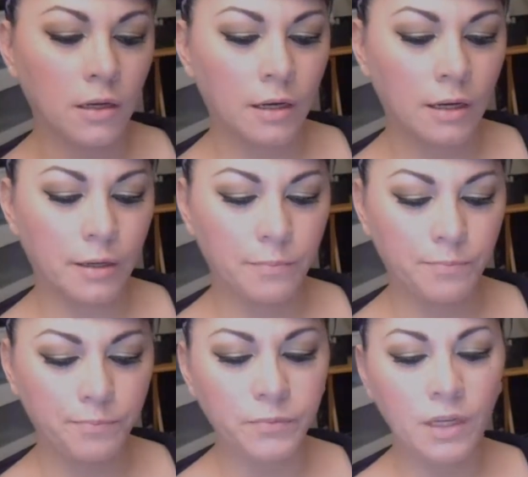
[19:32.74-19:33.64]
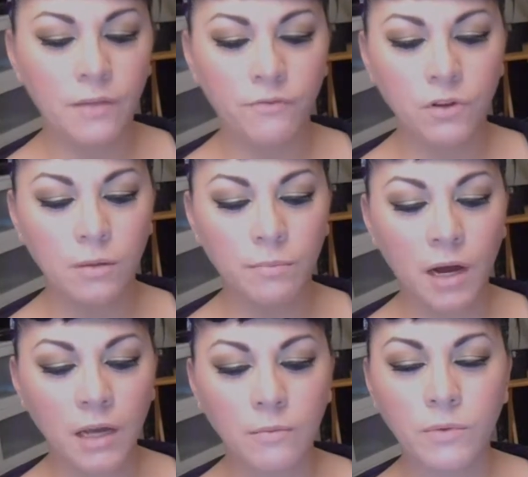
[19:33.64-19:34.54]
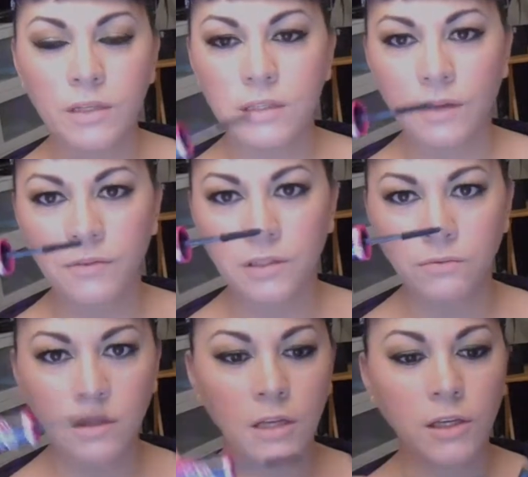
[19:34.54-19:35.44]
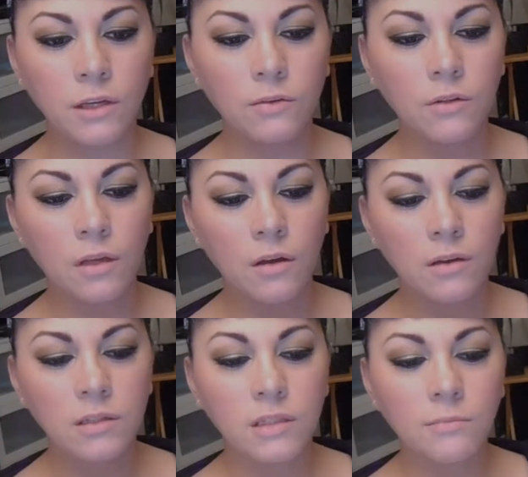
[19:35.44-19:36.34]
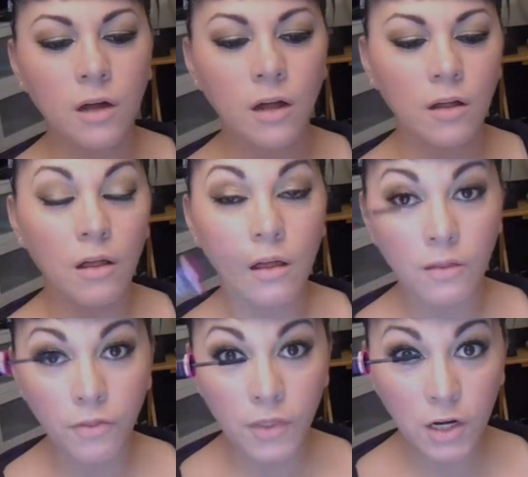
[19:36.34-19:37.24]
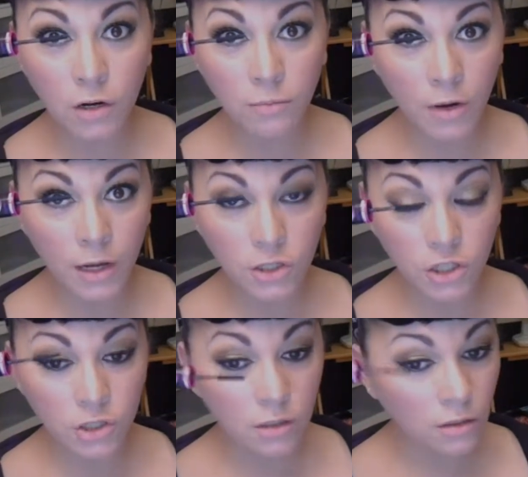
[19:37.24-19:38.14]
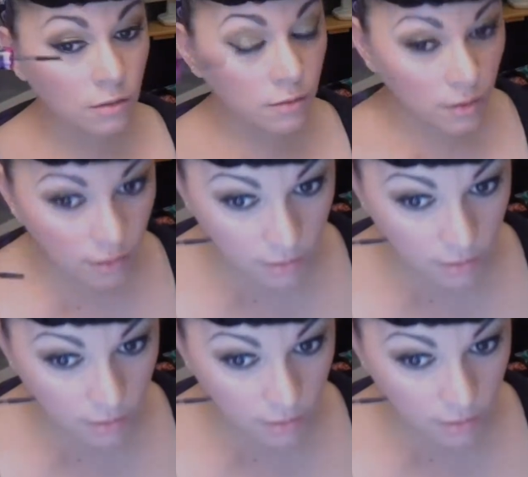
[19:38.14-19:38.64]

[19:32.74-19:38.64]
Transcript: And for the bottom one, it's got this really cute, small, thinner brush that gets